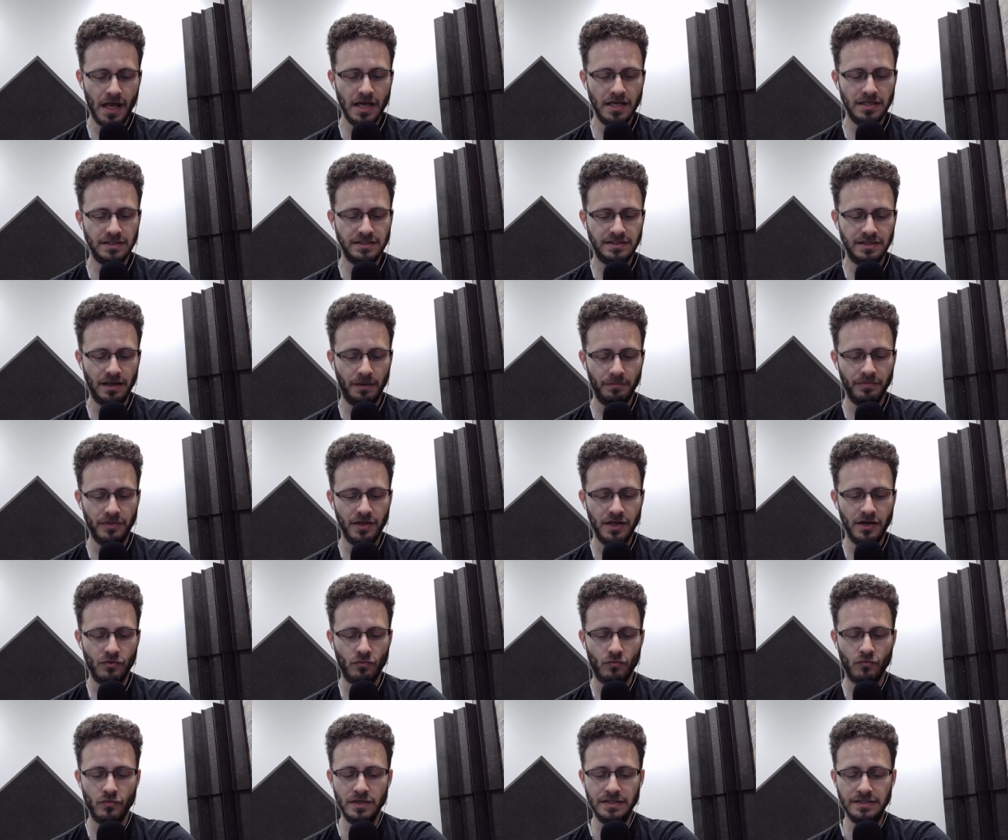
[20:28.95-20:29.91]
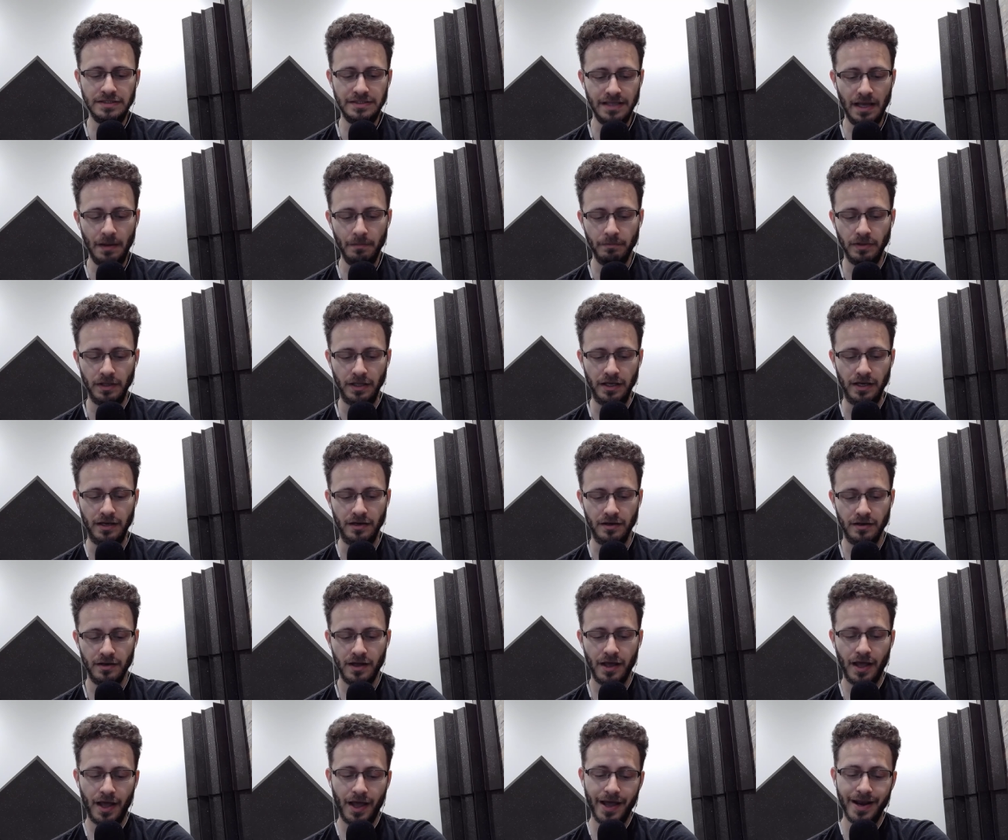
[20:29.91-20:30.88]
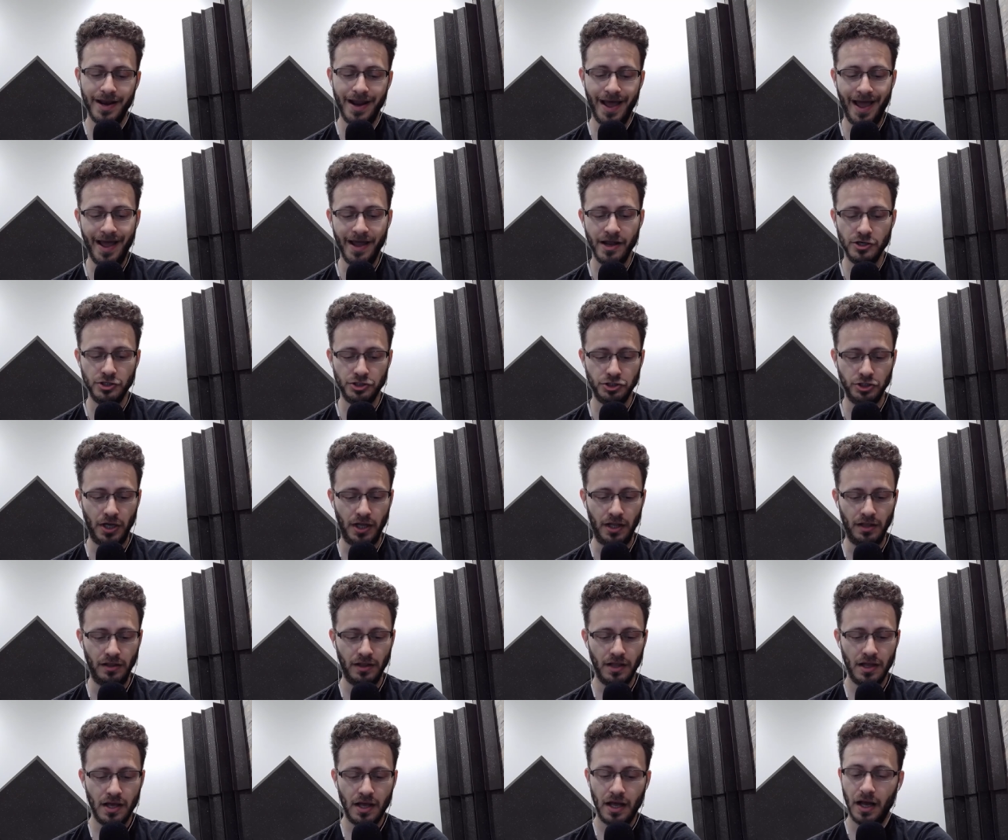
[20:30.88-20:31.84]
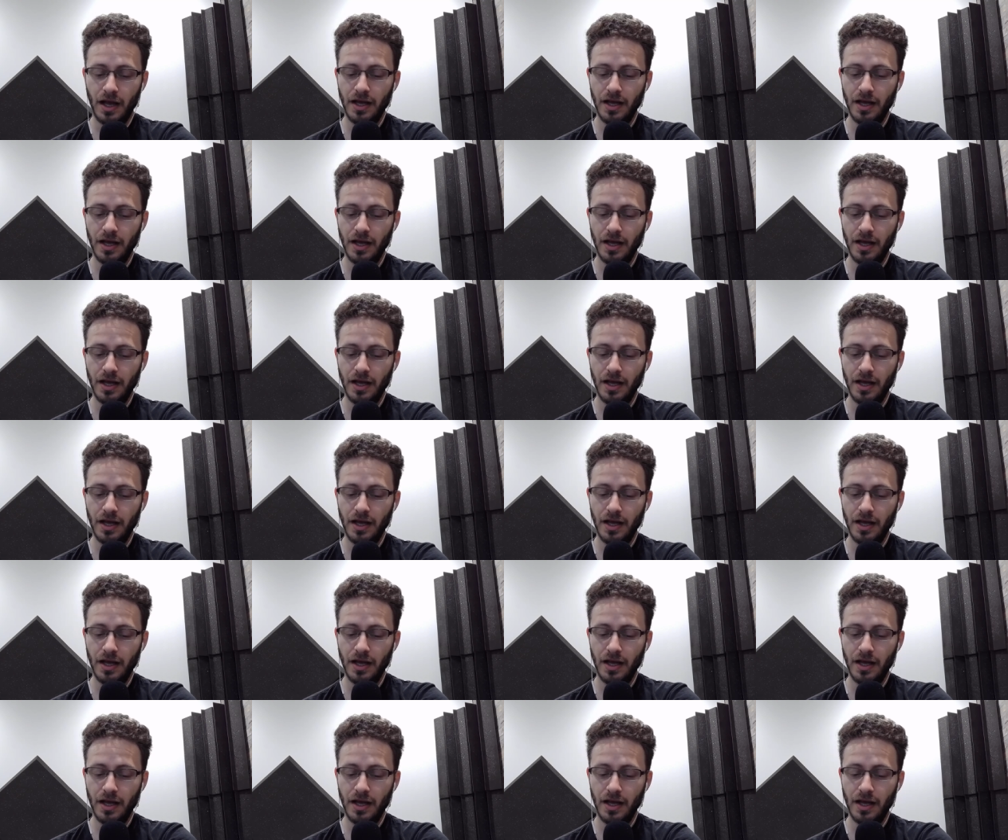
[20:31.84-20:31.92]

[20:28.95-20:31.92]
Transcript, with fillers: Something resembling an eggshell,